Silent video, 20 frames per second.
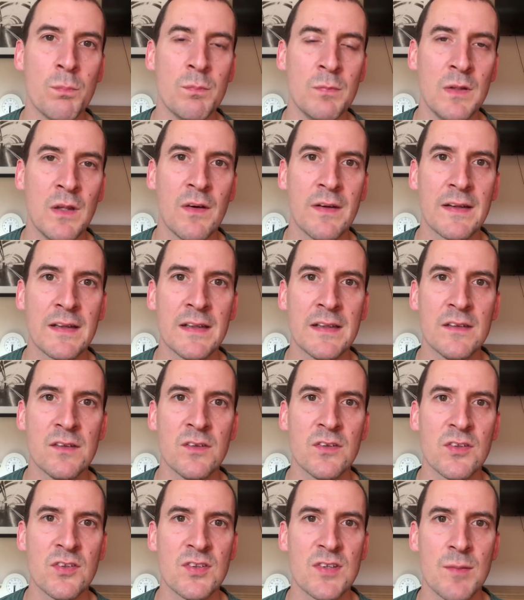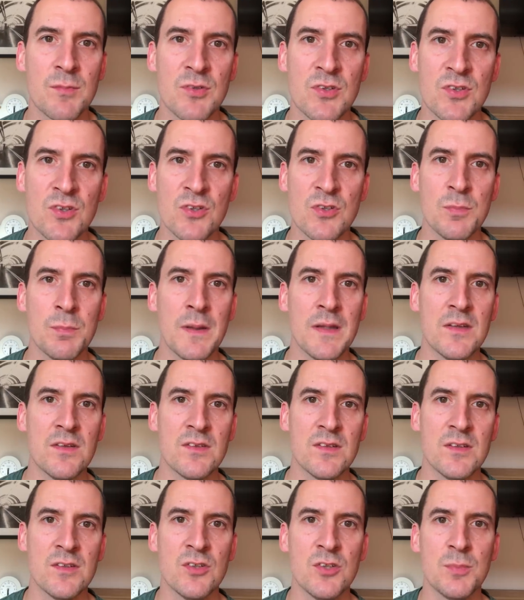likely on the substitutes
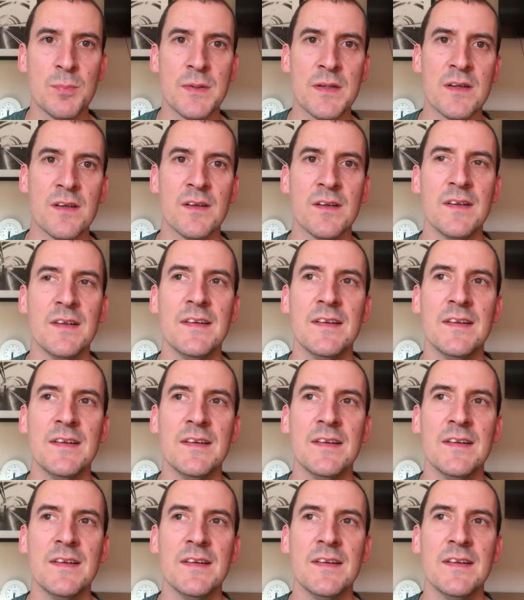bench, it'd just be a,